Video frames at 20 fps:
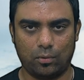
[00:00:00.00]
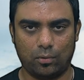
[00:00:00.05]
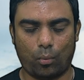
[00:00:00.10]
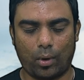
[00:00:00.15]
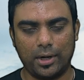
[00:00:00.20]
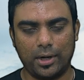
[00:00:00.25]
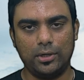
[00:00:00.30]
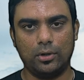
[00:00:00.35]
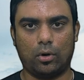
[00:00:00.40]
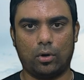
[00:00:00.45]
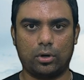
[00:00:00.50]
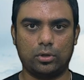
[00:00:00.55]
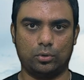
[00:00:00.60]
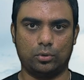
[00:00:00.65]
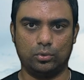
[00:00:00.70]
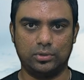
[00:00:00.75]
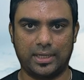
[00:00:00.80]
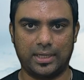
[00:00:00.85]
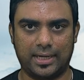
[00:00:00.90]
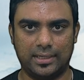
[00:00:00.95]
1 or
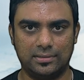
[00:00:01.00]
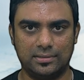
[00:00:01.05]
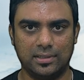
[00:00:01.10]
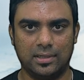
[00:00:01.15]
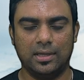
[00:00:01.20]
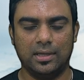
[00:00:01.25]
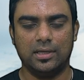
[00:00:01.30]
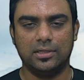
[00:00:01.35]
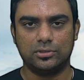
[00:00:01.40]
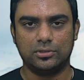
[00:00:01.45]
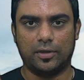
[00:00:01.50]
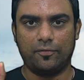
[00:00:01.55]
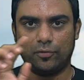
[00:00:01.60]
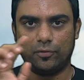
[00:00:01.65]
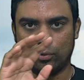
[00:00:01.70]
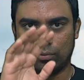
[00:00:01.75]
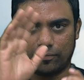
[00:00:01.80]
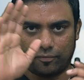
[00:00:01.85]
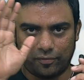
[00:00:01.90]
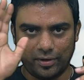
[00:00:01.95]
2 seconds. So if
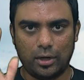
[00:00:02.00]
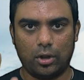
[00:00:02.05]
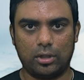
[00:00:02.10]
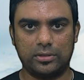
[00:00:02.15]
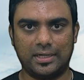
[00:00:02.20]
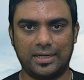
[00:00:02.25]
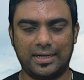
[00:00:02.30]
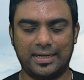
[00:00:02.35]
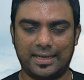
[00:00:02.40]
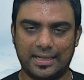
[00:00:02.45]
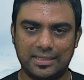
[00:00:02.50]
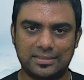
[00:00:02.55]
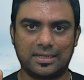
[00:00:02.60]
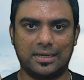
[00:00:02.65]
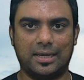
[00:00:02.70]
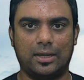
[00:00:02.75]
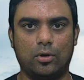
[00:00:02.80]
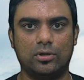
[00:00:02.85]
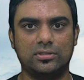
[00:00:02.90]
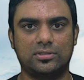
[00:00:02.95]
you fill all the details,
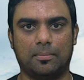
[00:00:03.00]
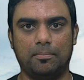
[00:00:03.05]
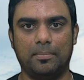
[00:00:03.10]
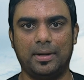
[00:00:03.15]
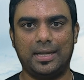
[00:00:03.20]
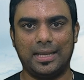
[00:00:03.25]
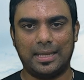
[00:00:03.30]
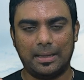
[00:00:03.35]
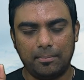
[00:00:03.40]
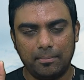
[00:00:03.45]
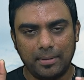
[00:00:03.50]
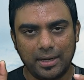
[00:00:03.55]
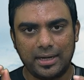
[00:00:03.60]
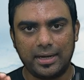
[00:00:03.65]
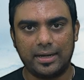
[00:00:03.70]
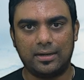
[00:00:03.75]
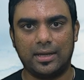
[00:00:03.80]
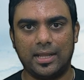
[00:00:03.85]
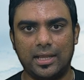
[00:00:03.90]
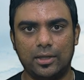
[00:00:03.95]
click on submit,
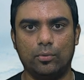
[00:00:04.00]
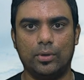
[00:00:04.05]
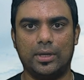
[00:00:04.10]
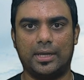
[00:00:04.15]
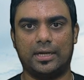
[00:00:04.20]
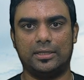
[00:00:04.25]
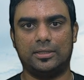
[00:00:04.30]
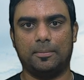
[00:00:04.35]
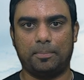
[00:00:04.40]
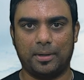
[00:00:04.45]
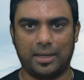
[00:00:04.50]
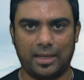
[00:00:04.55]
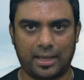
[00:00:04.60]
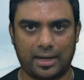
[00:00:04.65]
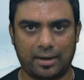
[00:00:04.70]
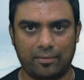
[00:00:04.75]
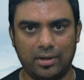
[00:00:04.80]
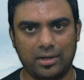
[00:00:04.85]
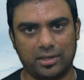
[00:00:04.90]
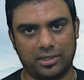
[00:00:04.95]
immediately you will get the
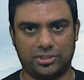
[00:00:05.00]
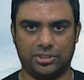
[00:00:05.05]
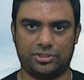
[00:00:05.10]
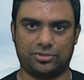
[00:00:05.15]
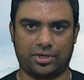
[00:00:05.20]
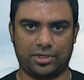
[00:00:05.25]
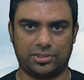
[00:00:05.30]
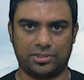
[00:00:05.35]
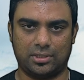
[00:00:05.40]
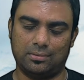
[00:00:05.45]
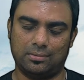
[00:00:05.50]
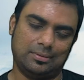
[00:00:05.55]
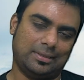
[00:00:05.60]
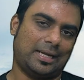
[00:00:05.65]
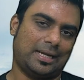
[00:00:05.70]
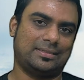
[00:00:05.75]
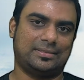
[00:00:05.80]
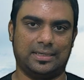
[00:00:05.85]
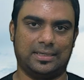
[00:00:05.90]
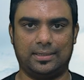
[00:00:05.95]
pre-arrival registration.
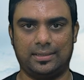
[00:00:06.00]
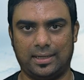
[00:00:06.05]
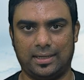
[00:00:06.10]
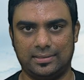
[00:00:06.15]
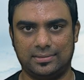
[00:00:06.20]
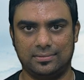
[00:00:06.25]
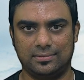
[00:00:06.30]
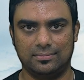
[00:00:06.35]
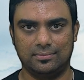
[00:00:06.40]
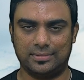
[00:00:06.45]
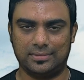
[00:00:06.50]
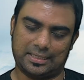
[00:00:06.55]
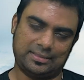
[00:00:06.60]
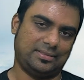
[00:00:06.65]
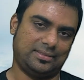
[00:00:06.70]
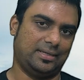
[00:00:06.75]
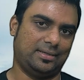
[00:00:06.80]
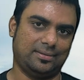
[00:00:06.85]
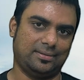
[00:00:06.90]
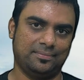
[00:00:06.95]
That's it, guys.
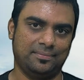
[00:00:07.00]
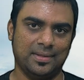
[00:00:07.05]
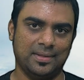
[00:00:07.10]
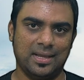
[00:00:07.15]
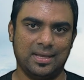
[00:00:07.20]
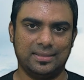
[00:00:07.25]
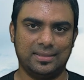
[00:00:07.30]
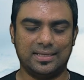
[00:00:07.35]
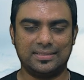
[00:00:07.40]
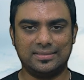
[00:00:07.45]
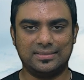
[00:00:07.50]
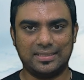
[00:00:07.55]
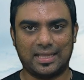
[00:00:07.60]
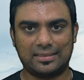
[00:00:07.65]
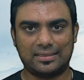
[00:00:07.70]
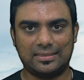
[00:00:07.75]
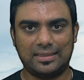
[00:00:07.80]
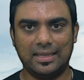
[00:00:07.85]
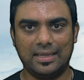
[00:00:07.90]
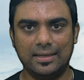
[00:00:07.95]
That's it. There's
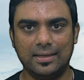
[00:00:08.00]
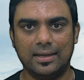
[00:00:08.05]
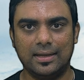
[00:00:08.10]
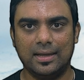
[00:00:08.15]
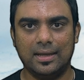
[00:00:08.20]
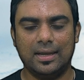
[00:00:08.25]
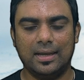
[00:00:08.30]
nothing